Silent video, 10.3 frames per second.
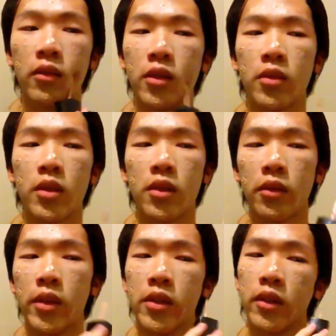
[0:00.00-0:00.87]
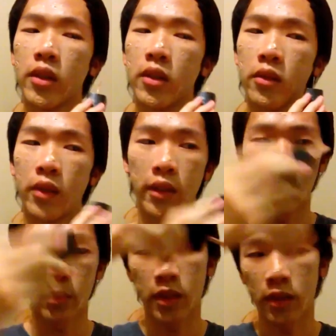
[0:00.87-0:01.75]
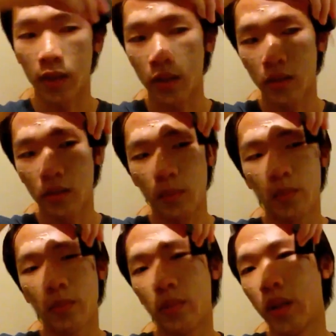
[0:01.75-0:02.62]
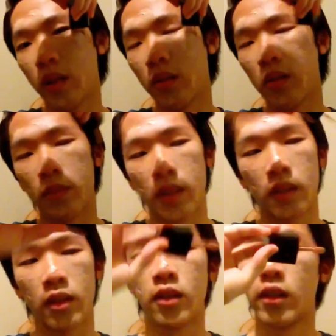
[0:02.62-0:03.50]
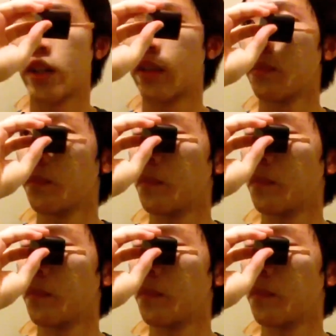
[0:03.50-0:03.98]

which was originally too light for me, is actually pretty close to my skin color now.